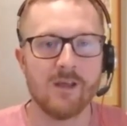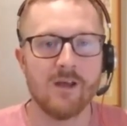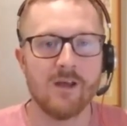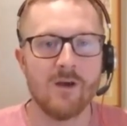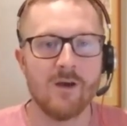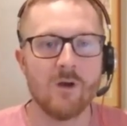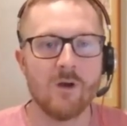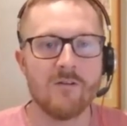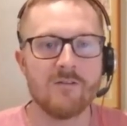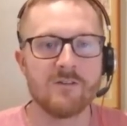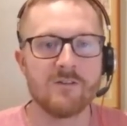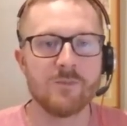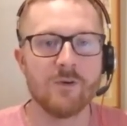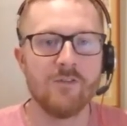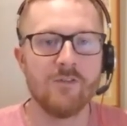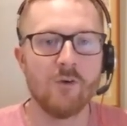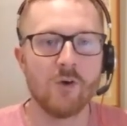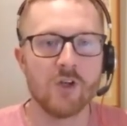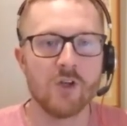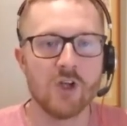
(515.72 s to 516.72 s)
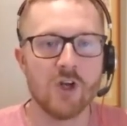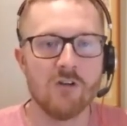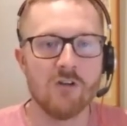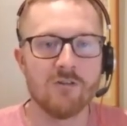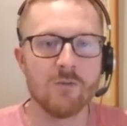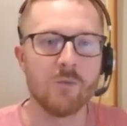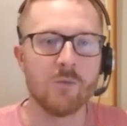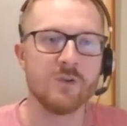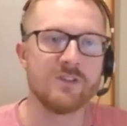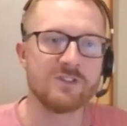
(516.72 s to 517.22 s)
Whereas before,
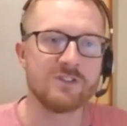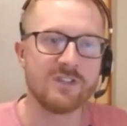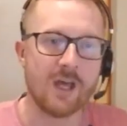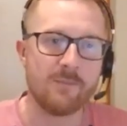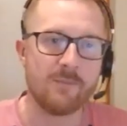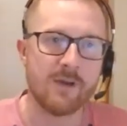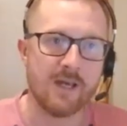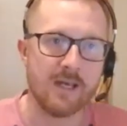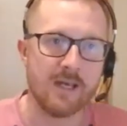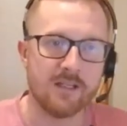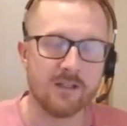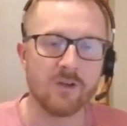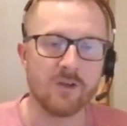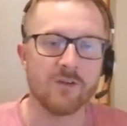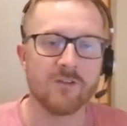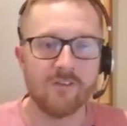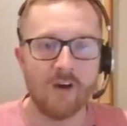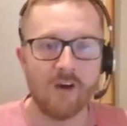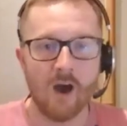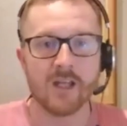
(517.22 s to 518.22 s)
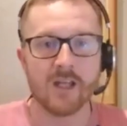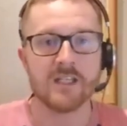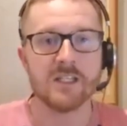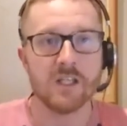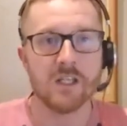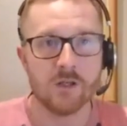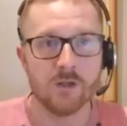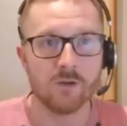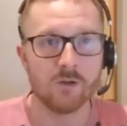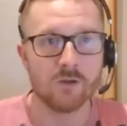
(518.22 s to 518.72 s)
Europe would step in and could fine
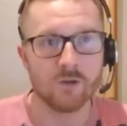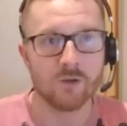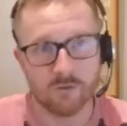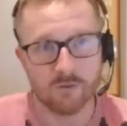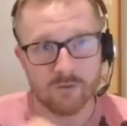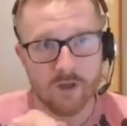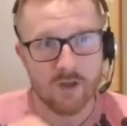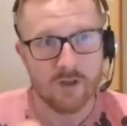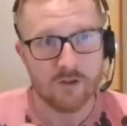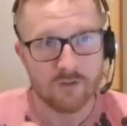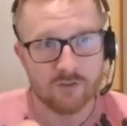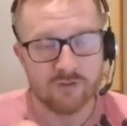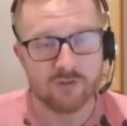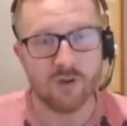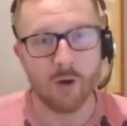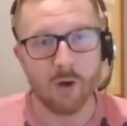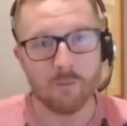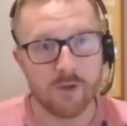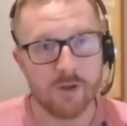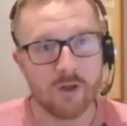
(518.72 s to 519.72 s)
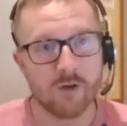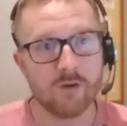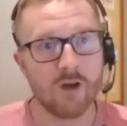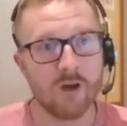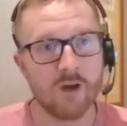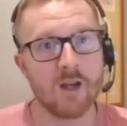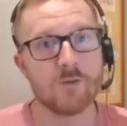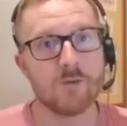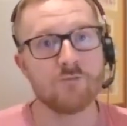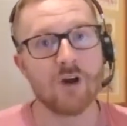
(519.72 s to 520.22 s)
you, could stop you
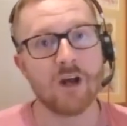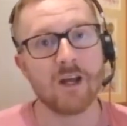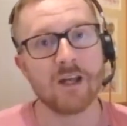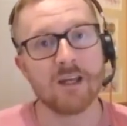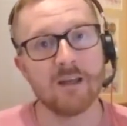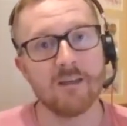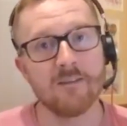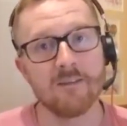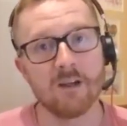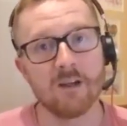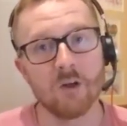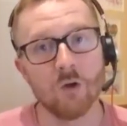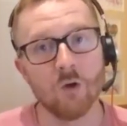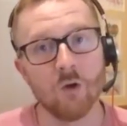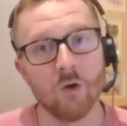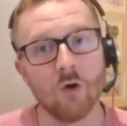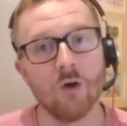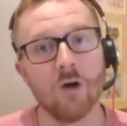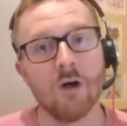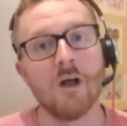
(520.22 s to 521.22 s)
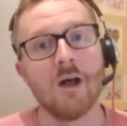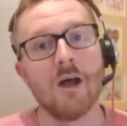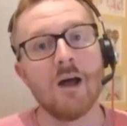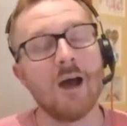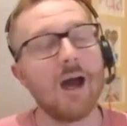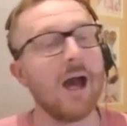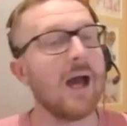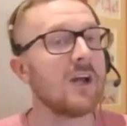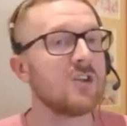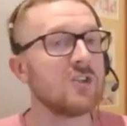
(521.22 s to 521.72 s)
kind of breaking the law.
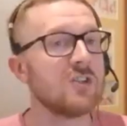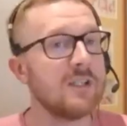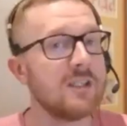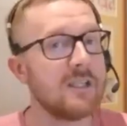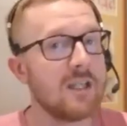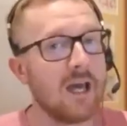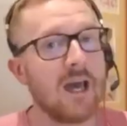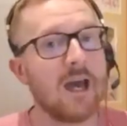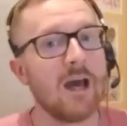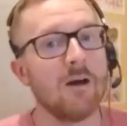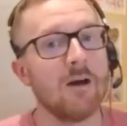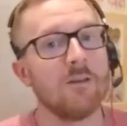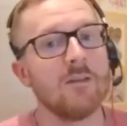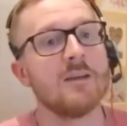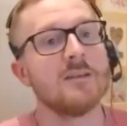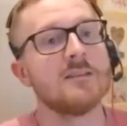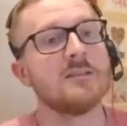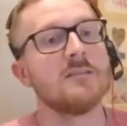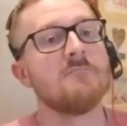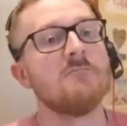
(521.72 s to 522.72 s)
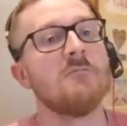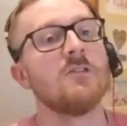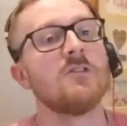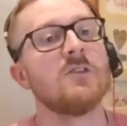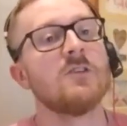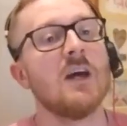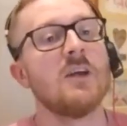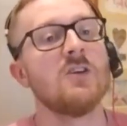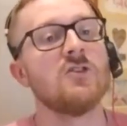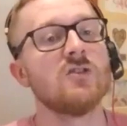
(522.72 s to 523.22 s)
Actually, now there's a real
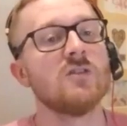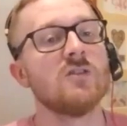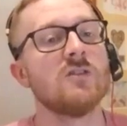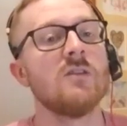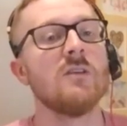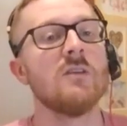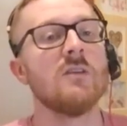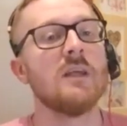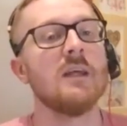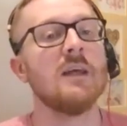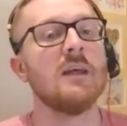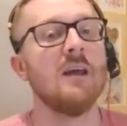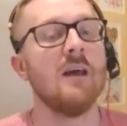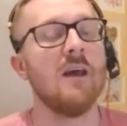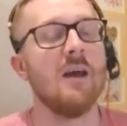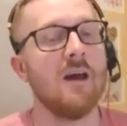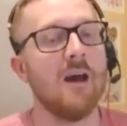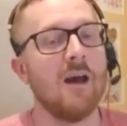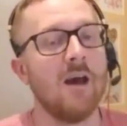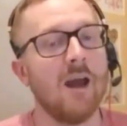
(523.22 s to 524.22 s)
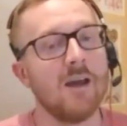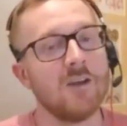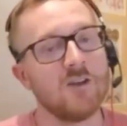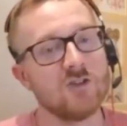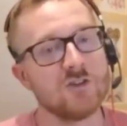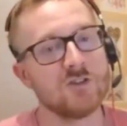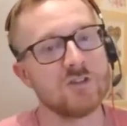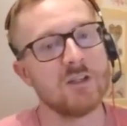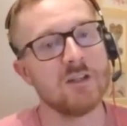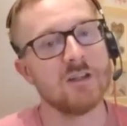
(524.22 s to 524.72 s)
danger that the
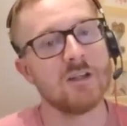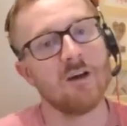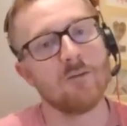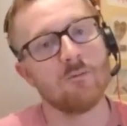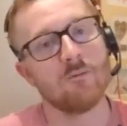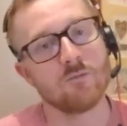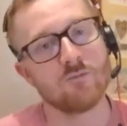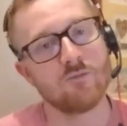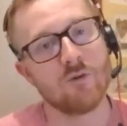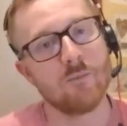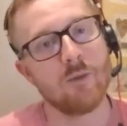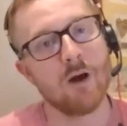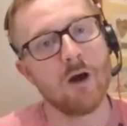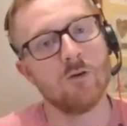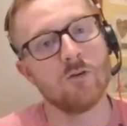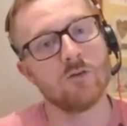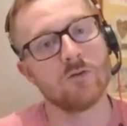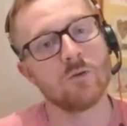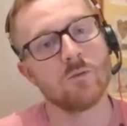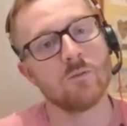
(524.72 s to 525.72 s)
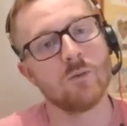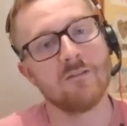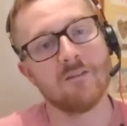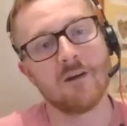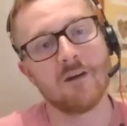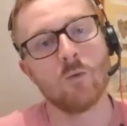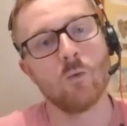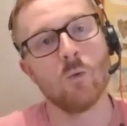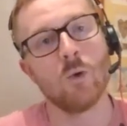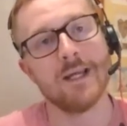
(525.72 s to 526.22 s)
agency the government proposed will be
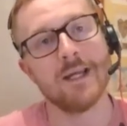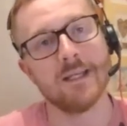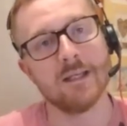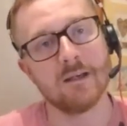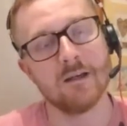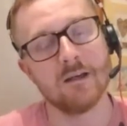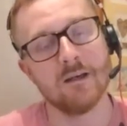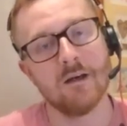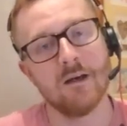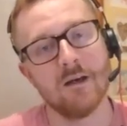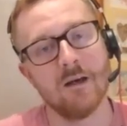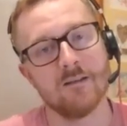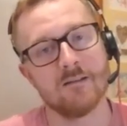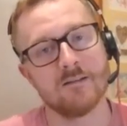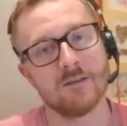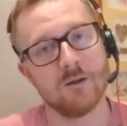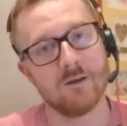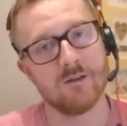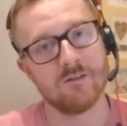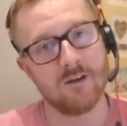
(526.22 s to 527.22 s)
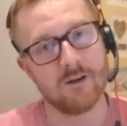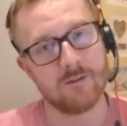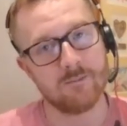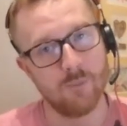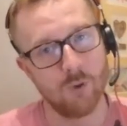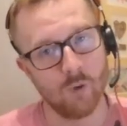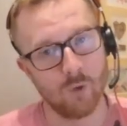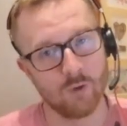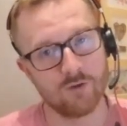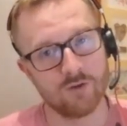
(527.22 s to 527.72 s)
very weak, and so it's very
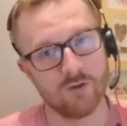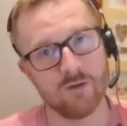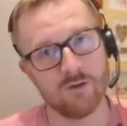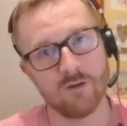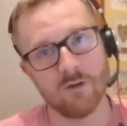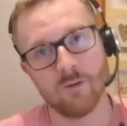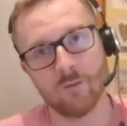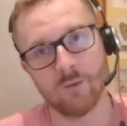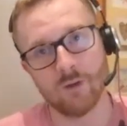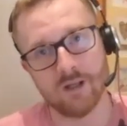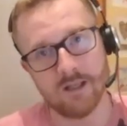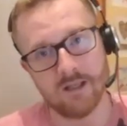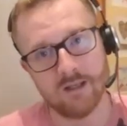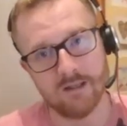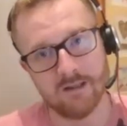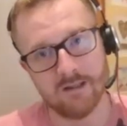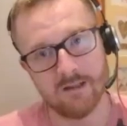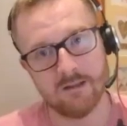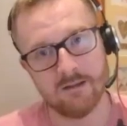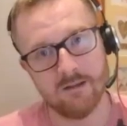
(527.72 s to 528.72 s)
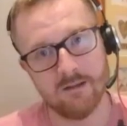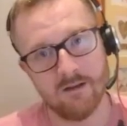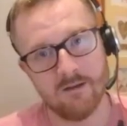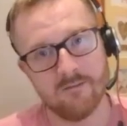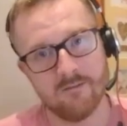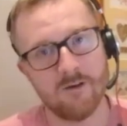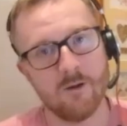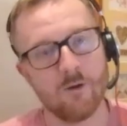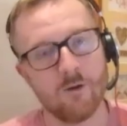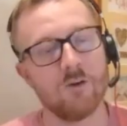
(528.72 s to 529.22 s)
important that we
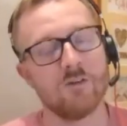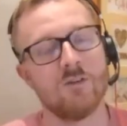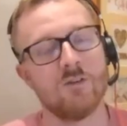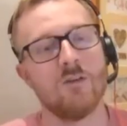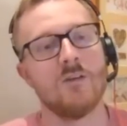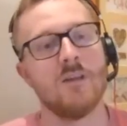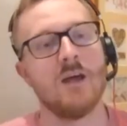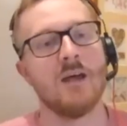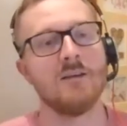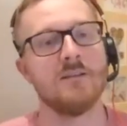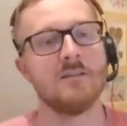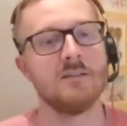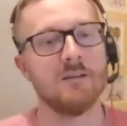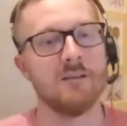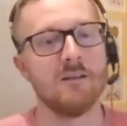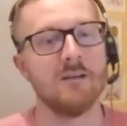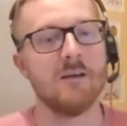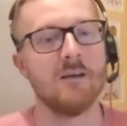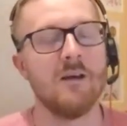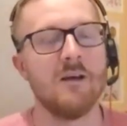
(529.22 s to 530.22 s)
focus on that to